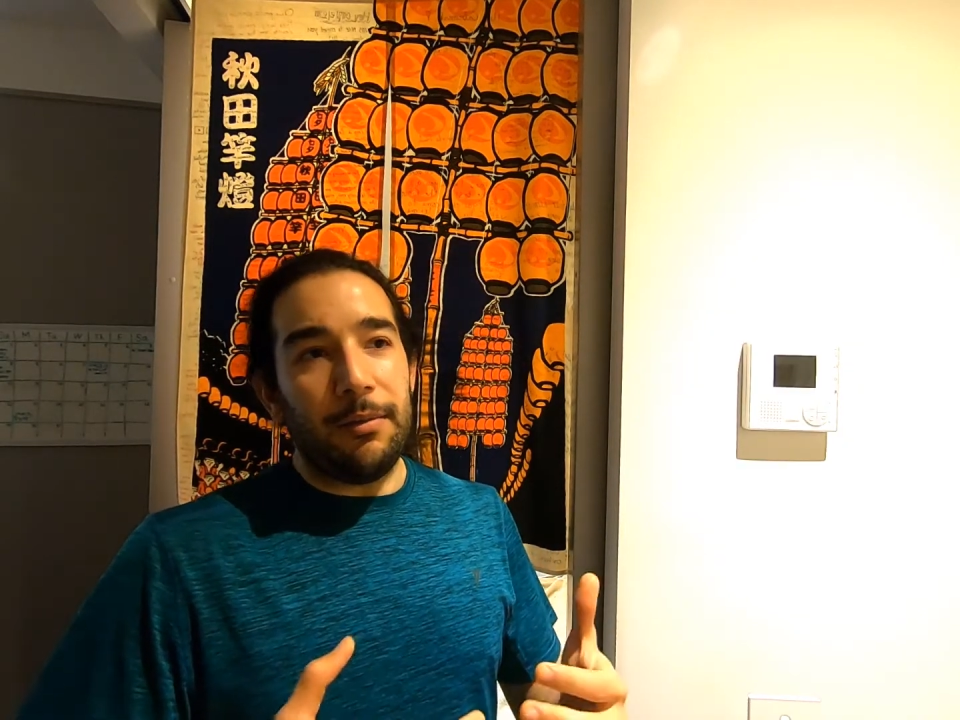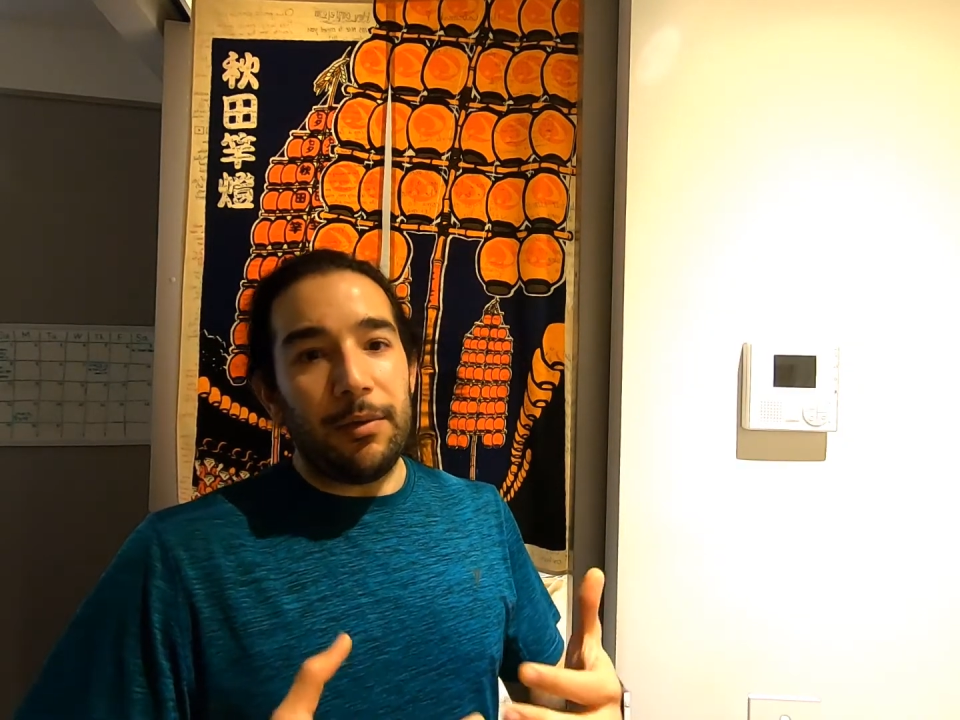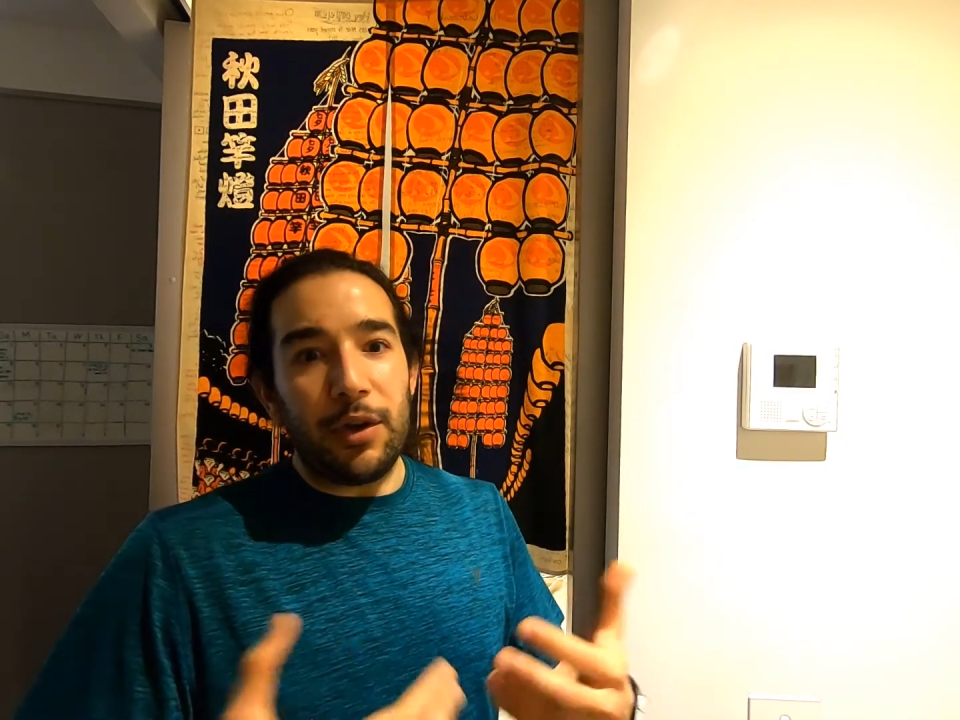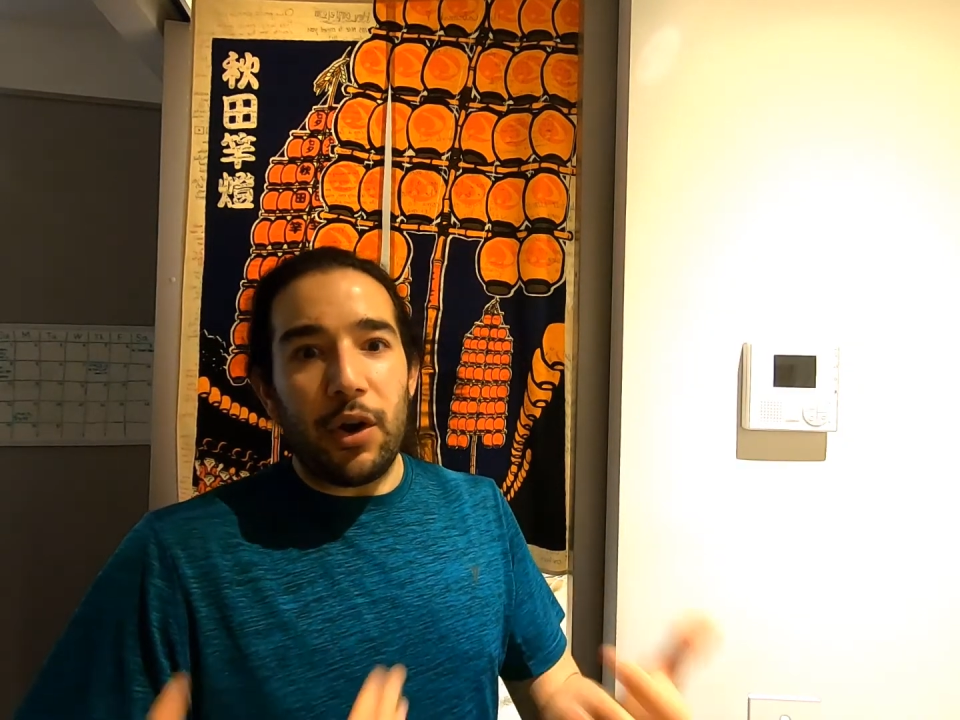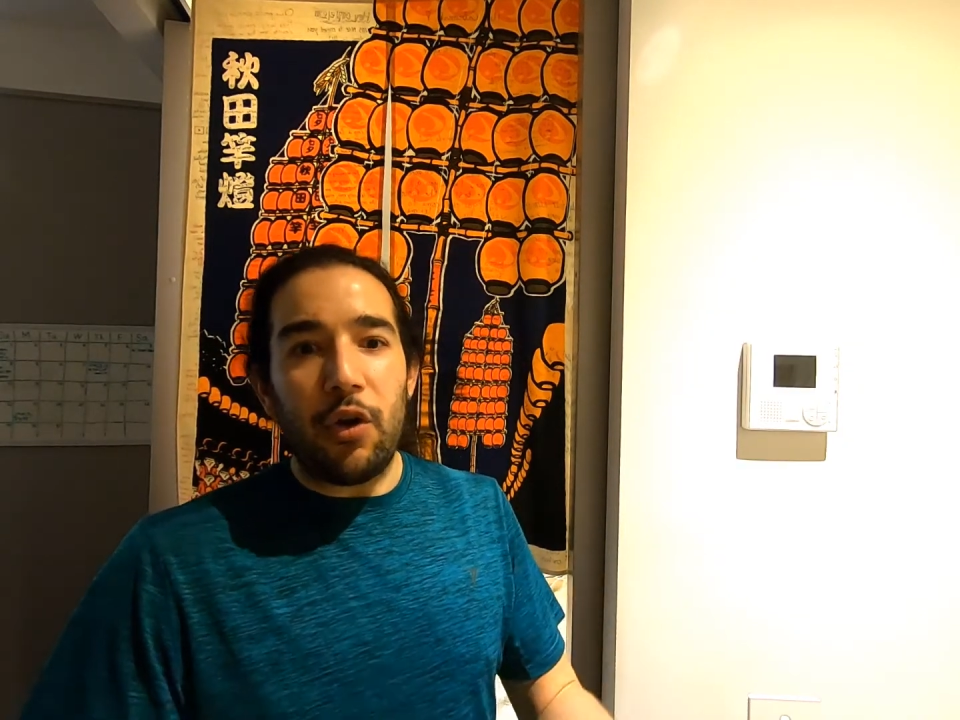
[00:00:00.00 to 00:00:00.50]

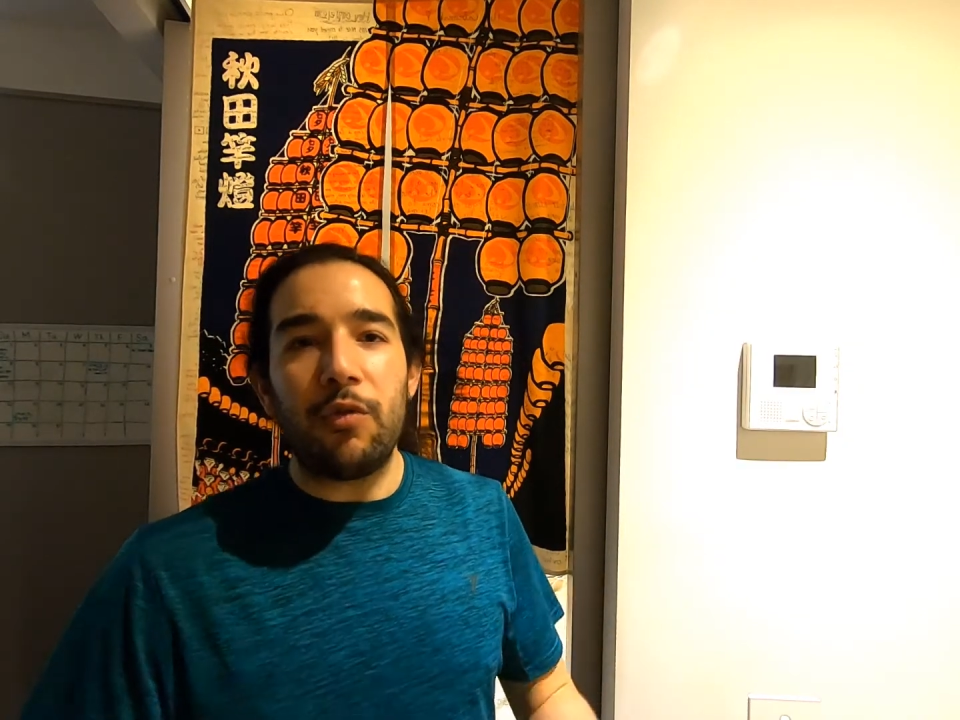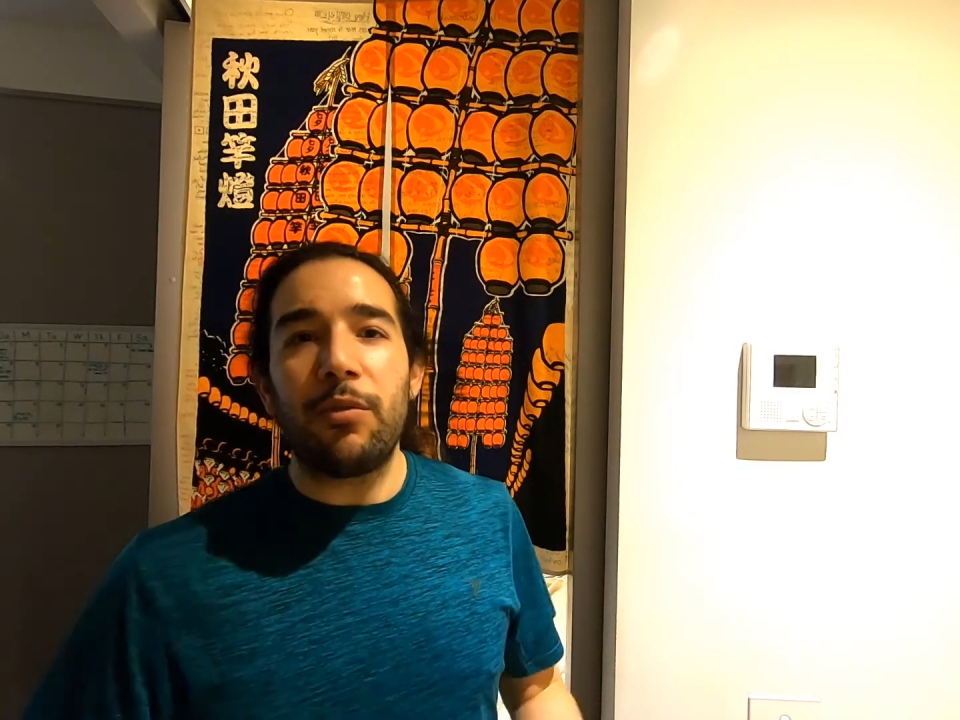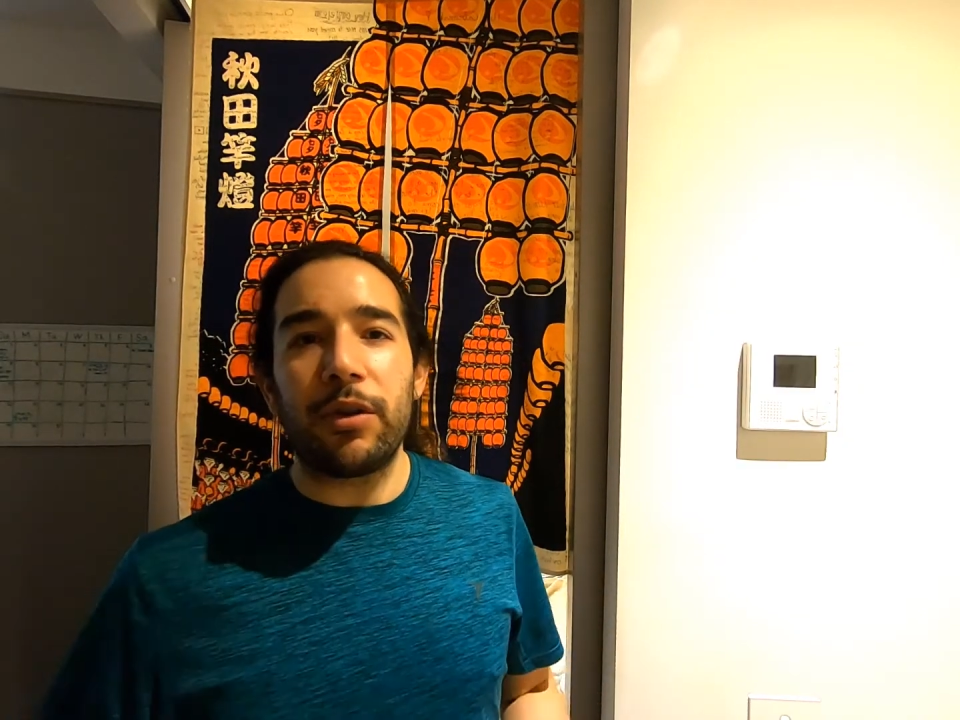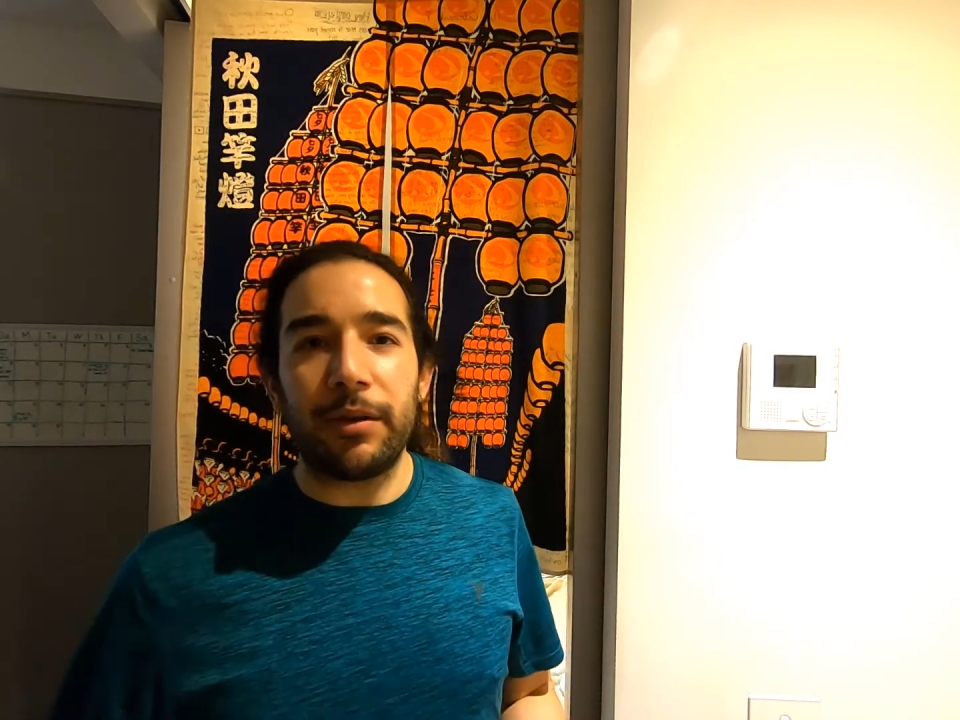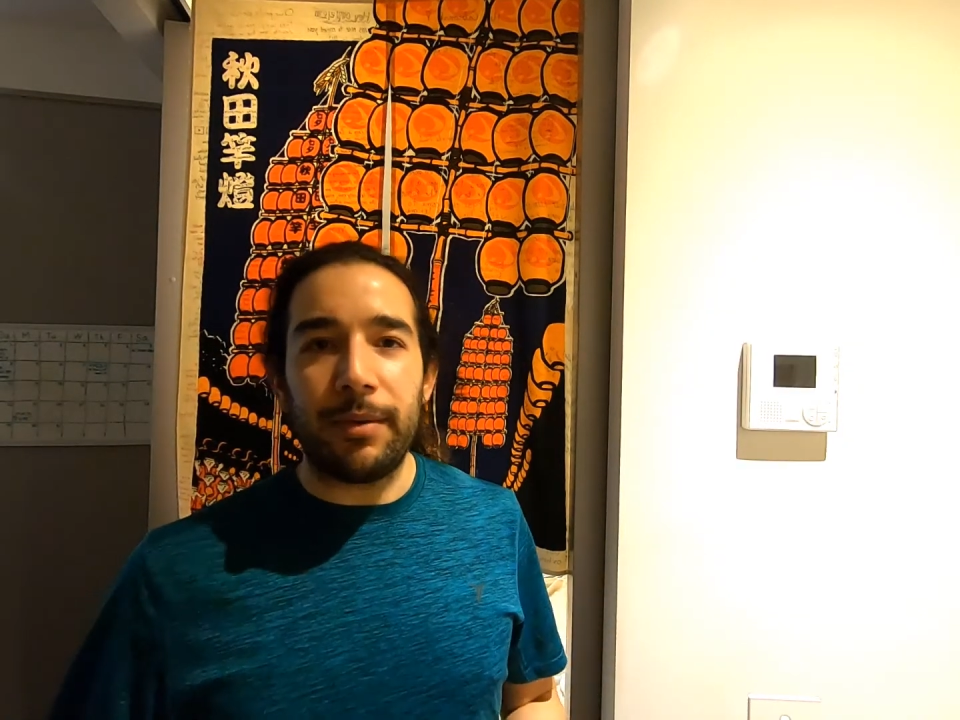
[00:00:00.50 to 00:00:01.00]
know more